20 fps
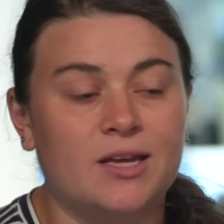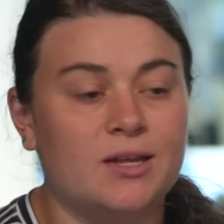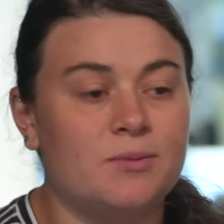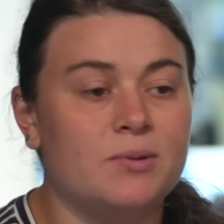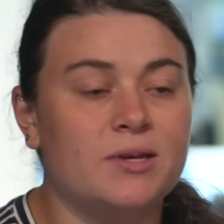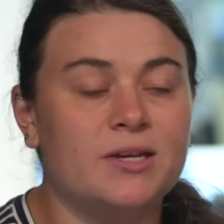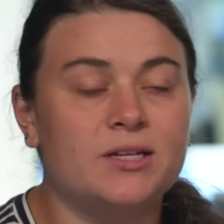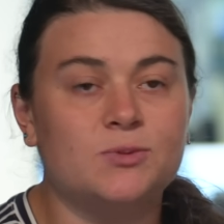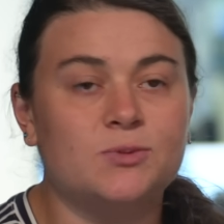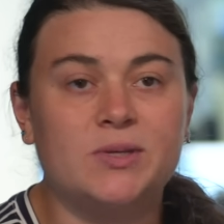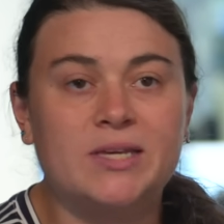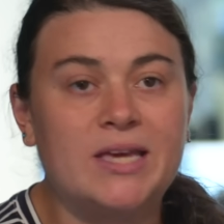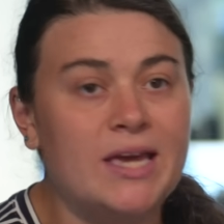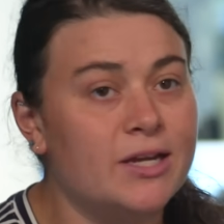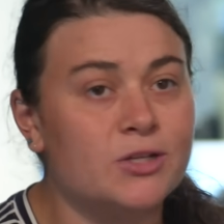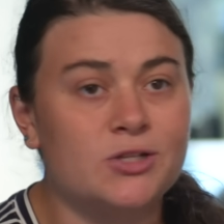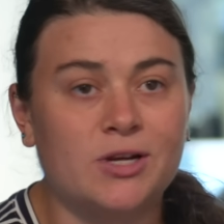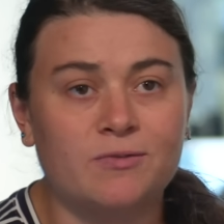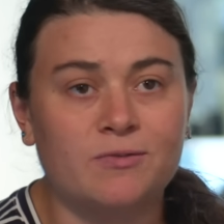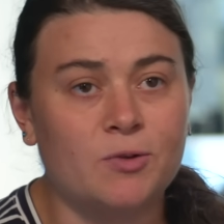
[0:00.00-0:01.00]
And because we
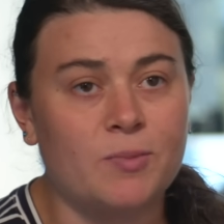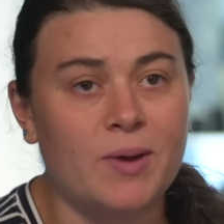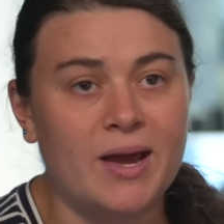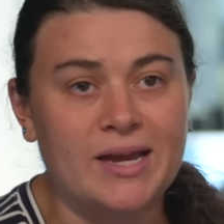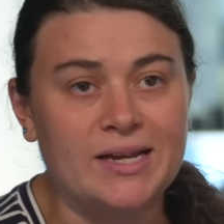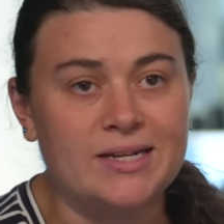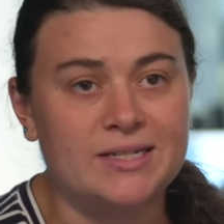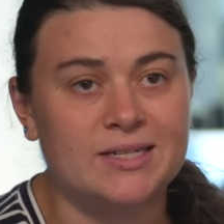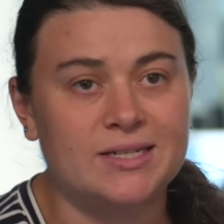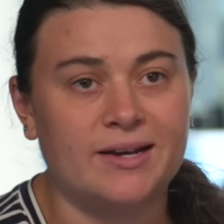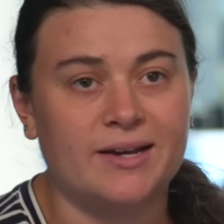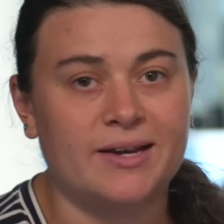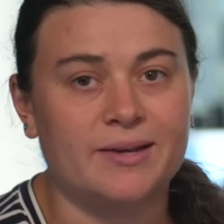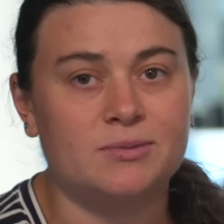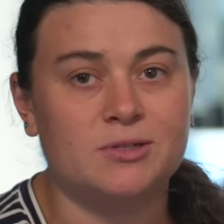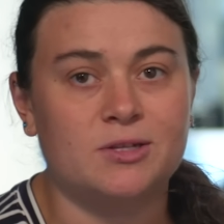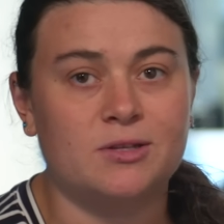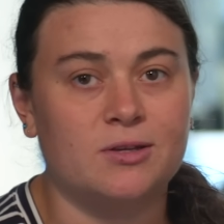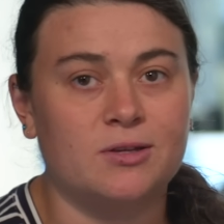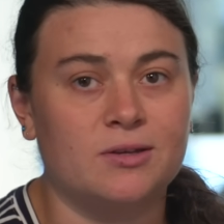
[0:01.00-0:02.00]
can't travel back in
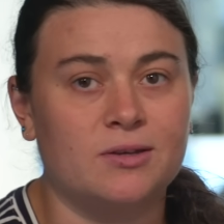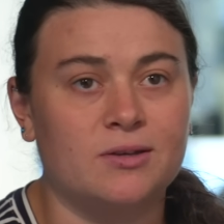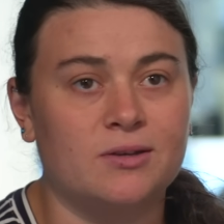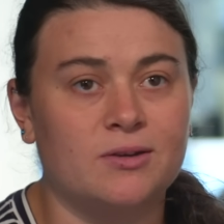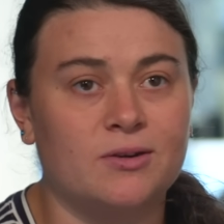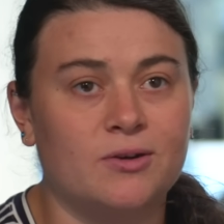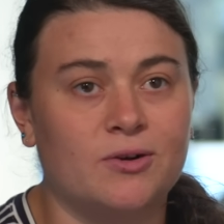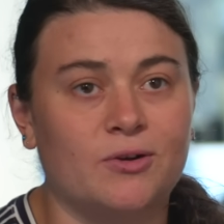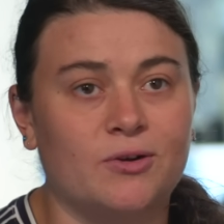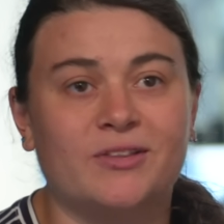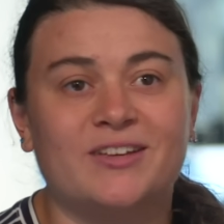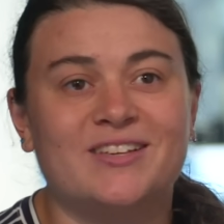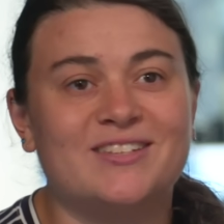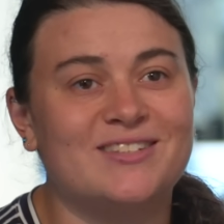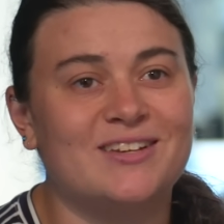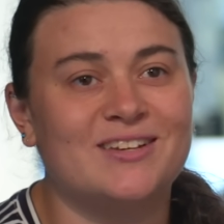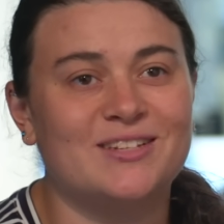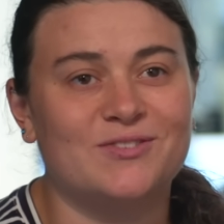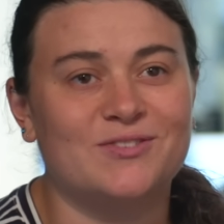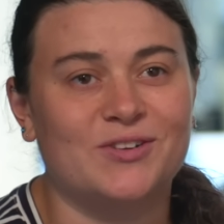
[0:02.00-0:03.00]
time to the
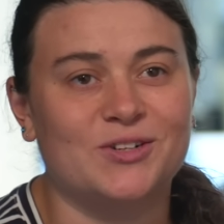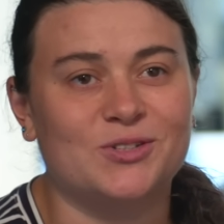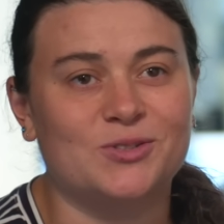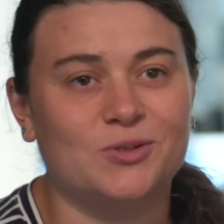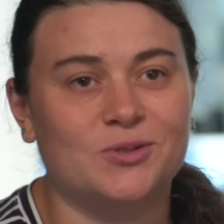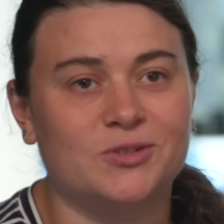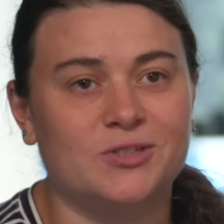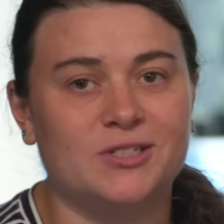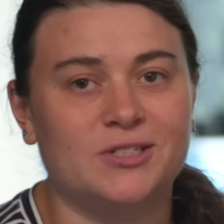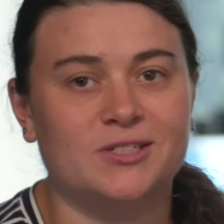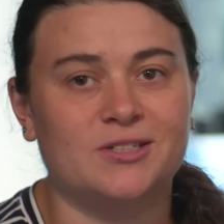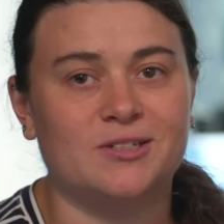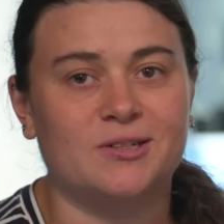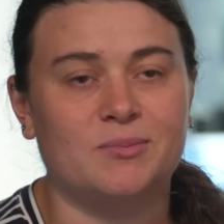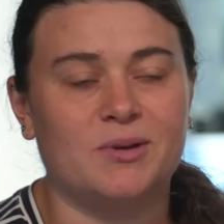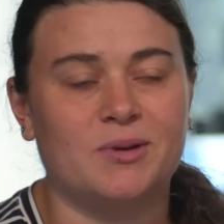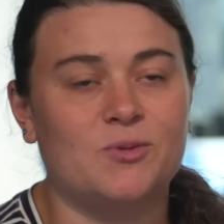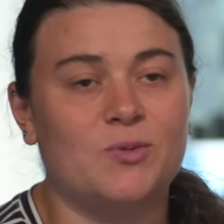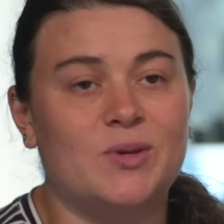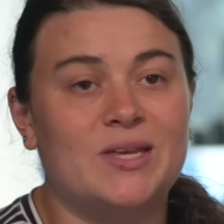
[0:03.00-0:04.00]
earliest days of our solar
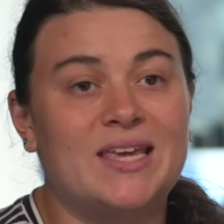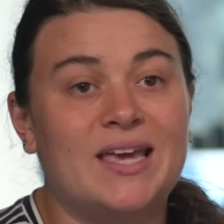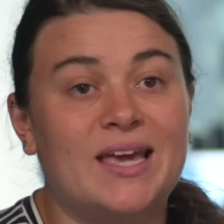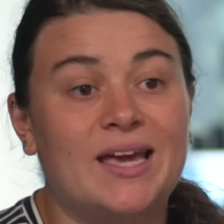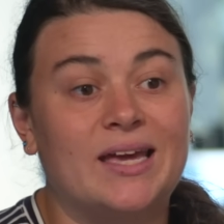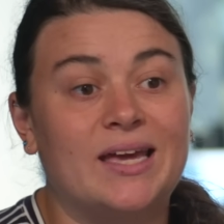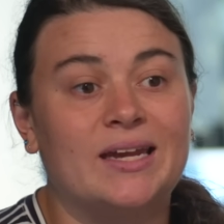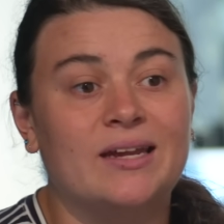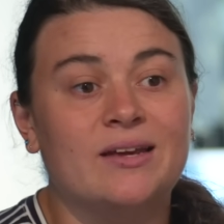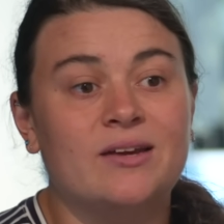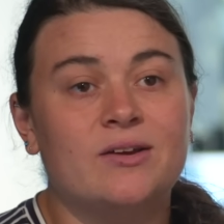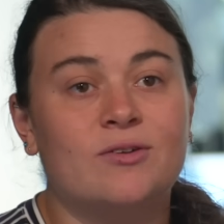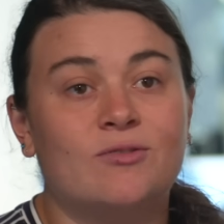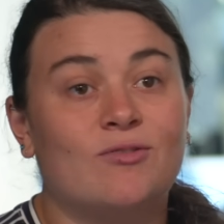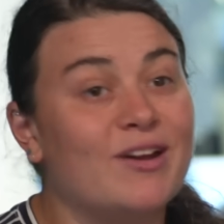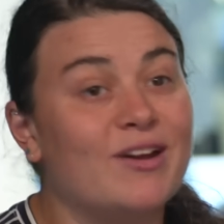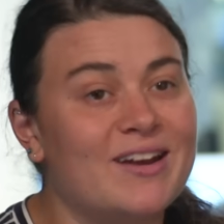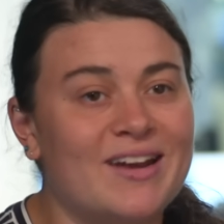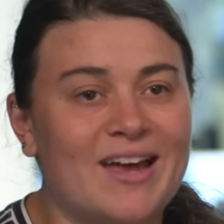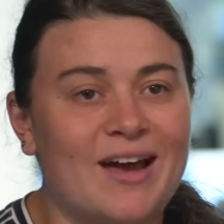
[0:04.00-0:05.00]
system, and we can't
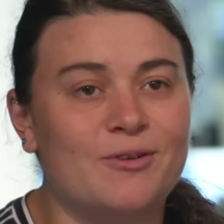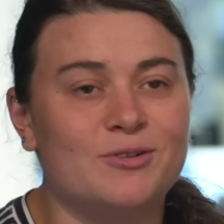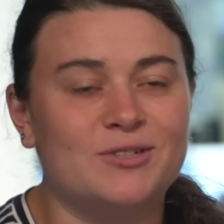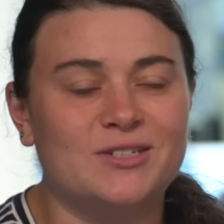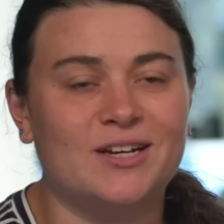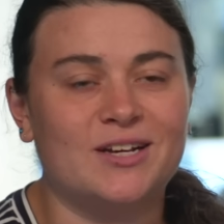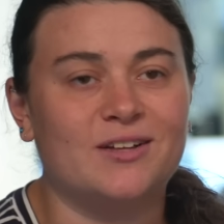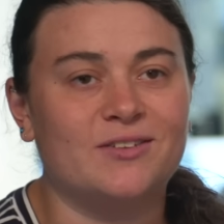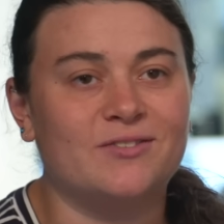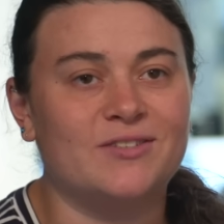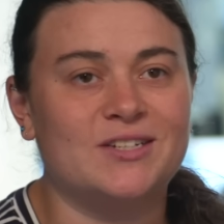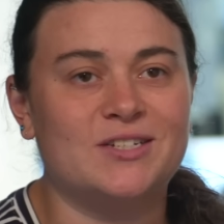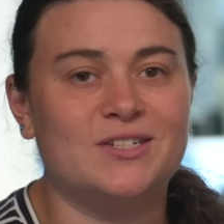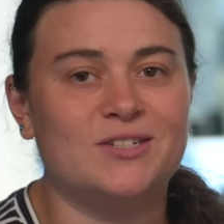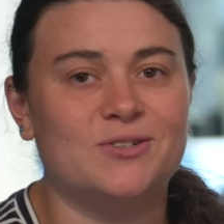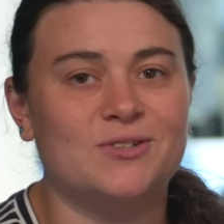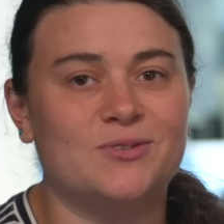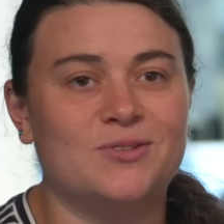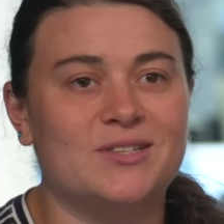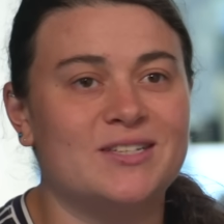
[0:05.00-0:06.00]
right now delve
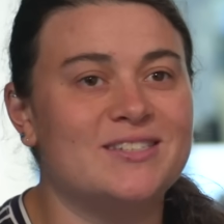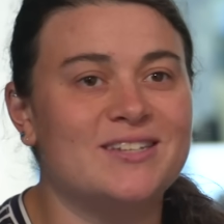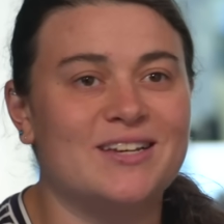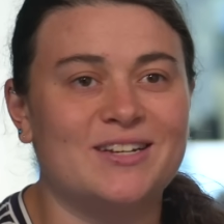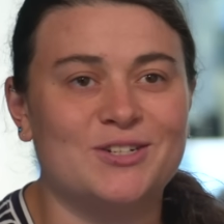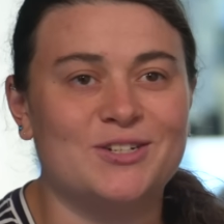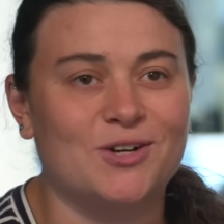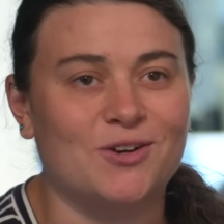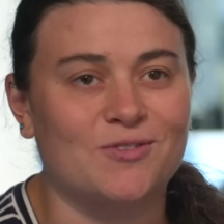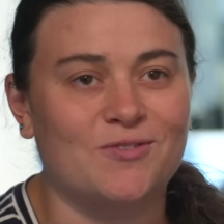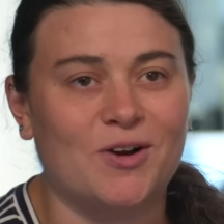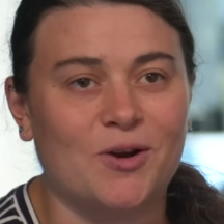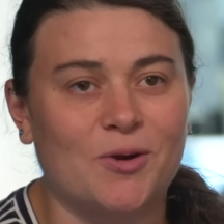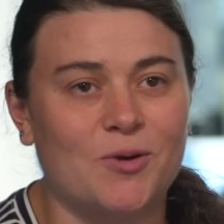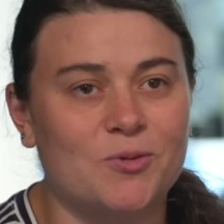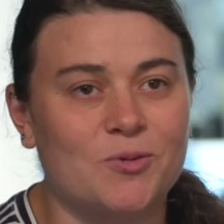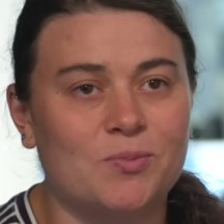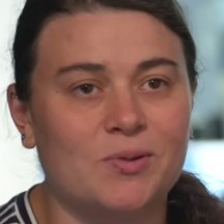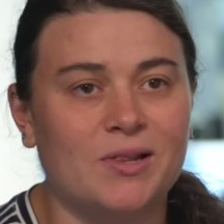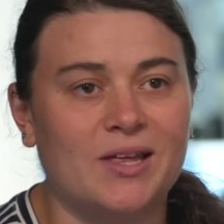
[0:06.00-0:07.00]
into the center of our
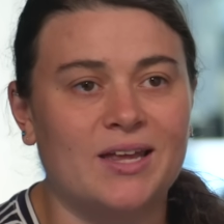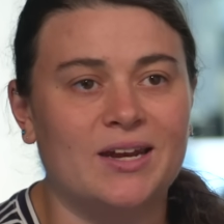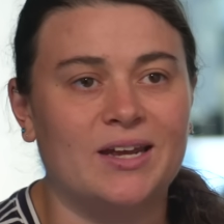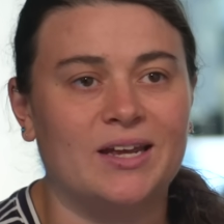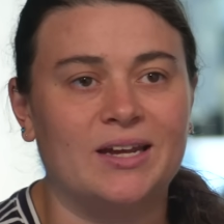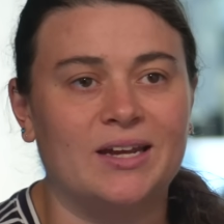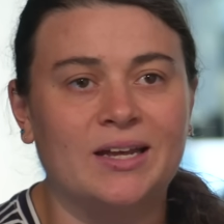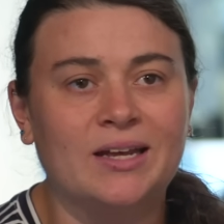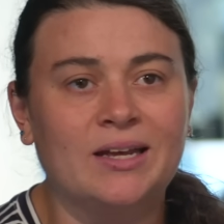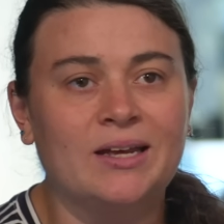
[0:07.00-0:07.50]
own planet,